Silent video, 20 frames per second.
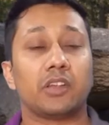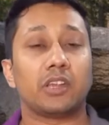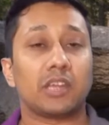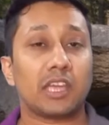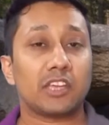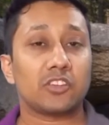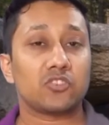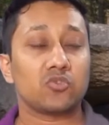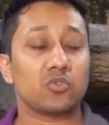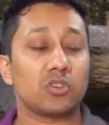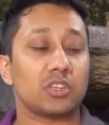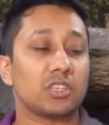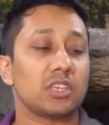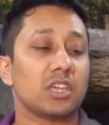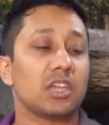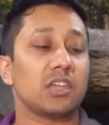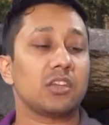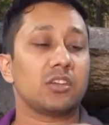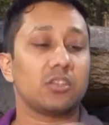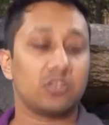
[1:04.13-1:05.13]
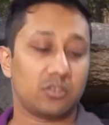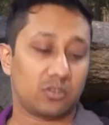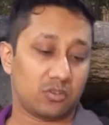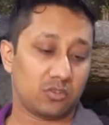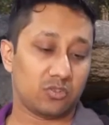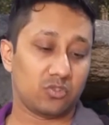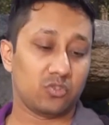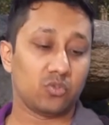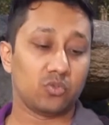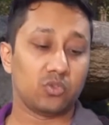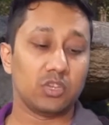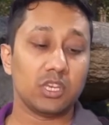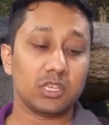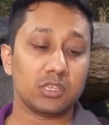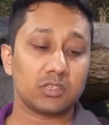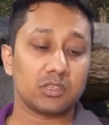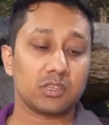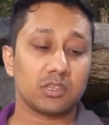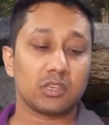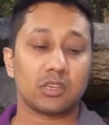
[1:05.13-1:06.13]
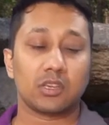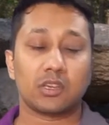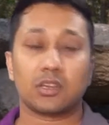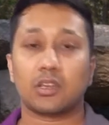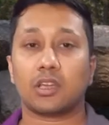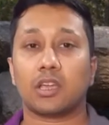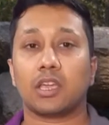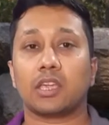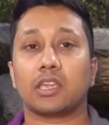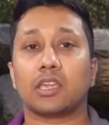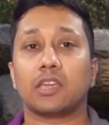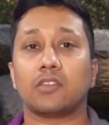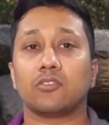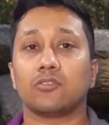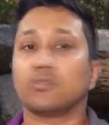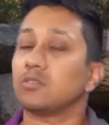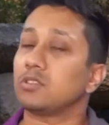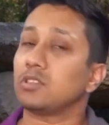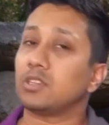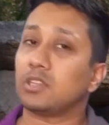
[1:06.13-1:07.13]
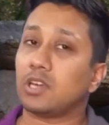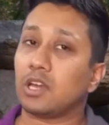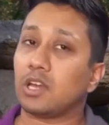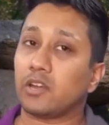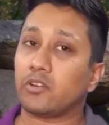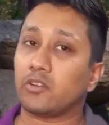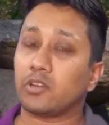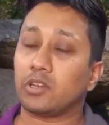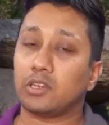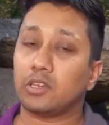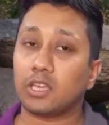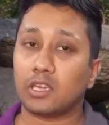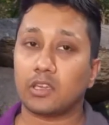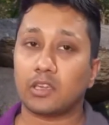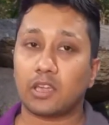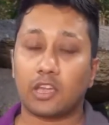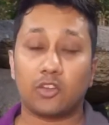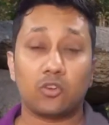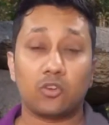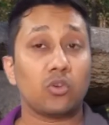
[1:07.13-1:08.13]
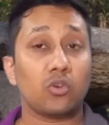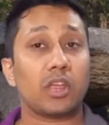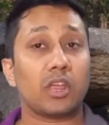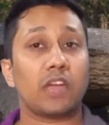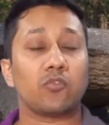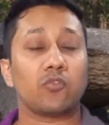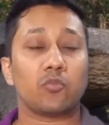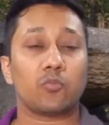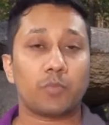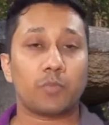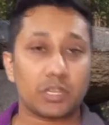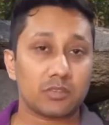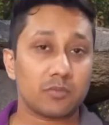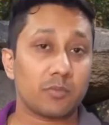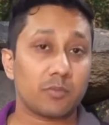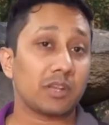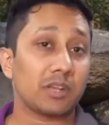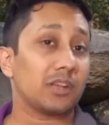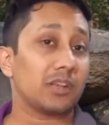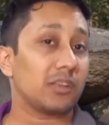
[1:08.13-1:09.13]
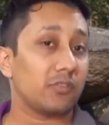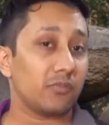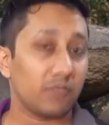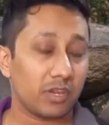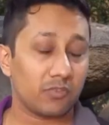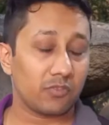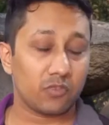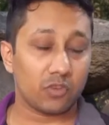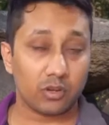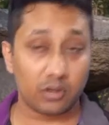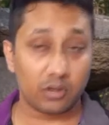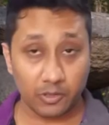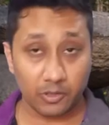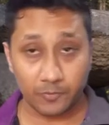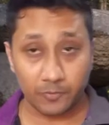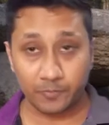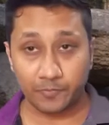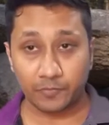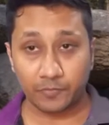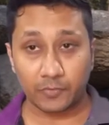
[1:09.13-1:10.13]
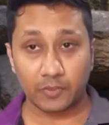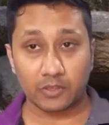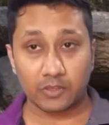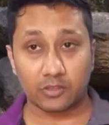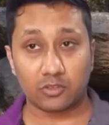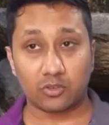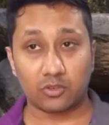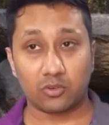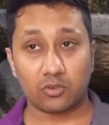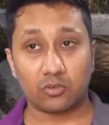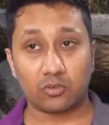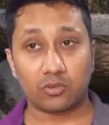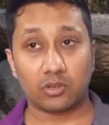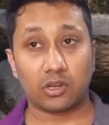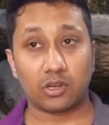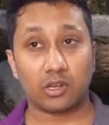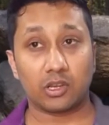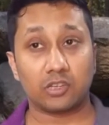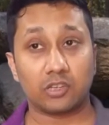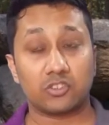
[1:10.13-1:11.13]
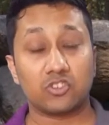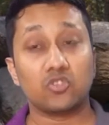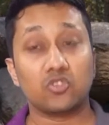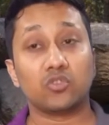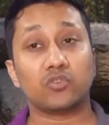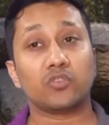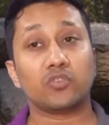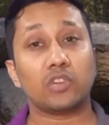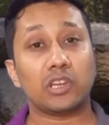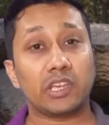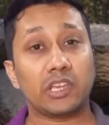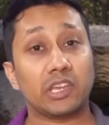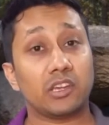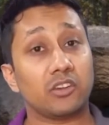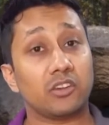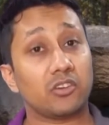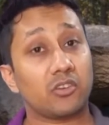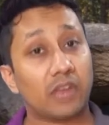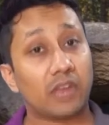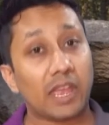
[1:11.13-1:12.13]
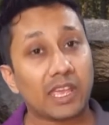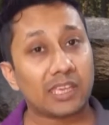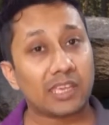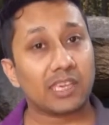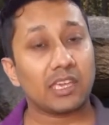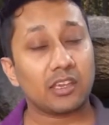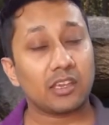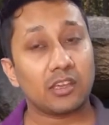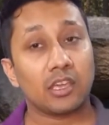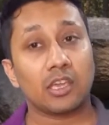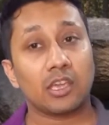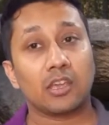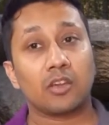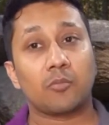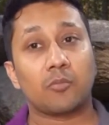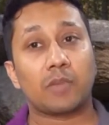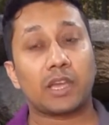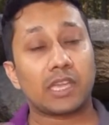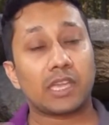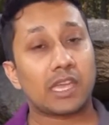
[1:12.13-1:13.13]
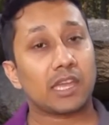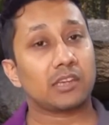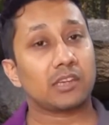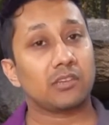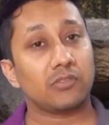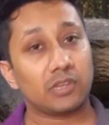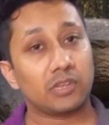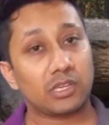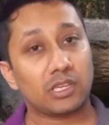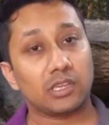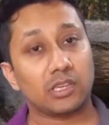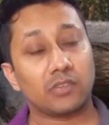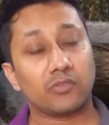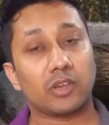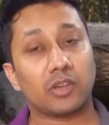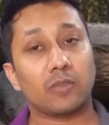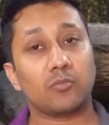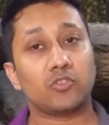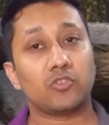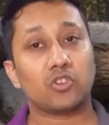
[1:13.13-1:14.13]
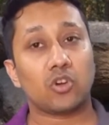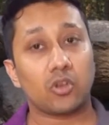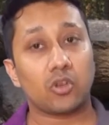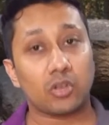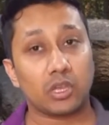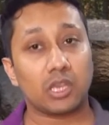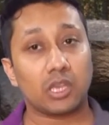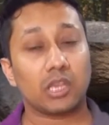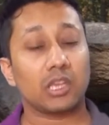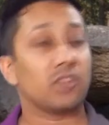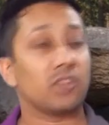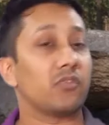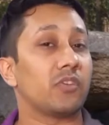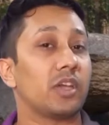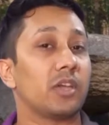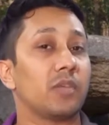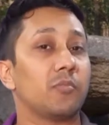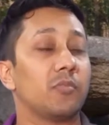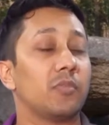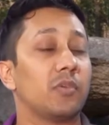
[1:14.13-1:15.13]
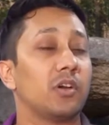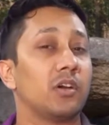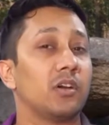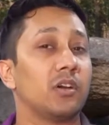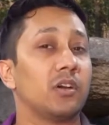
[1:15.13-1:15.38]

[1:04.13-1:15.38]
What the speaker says: rate as soon as I do this. I can see the heart rate there. I don't have to press a button and wait for it. So it's useful in tracking my activity. If I'm jogging, if I'm